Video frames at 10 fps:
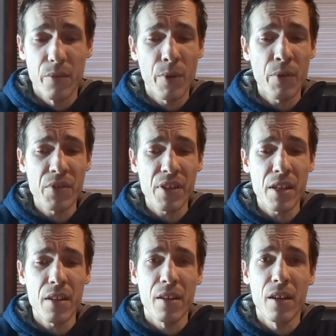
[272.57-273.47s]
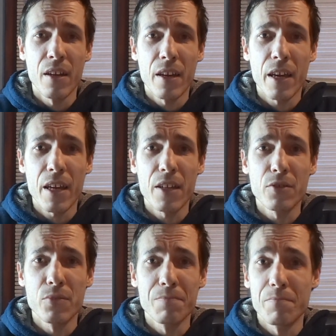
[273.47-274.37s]
Throw this in,
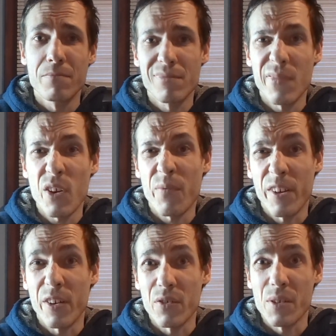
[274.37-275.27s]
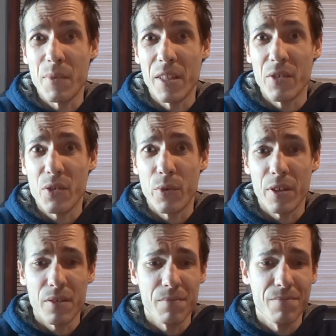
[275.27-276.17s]
and you'll figure out something else quick.